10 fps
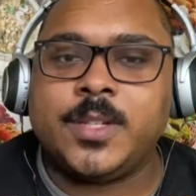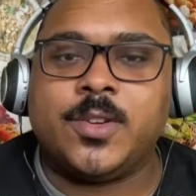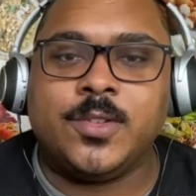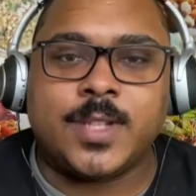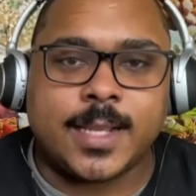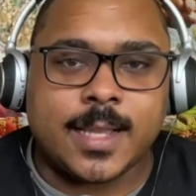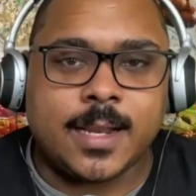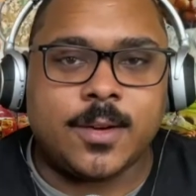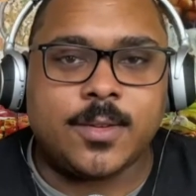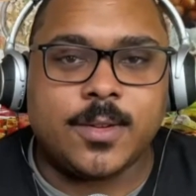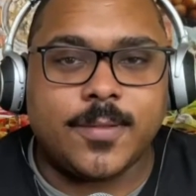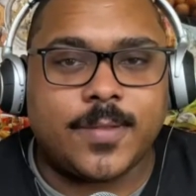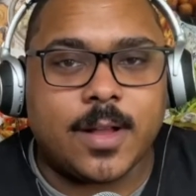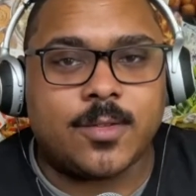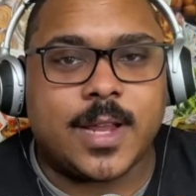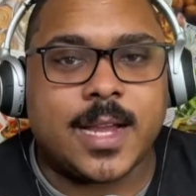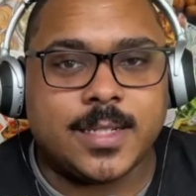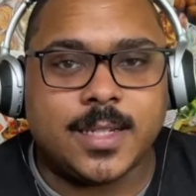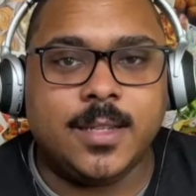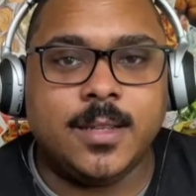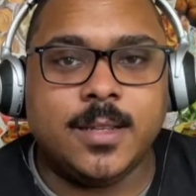Make sure you check that out. Follow on IG.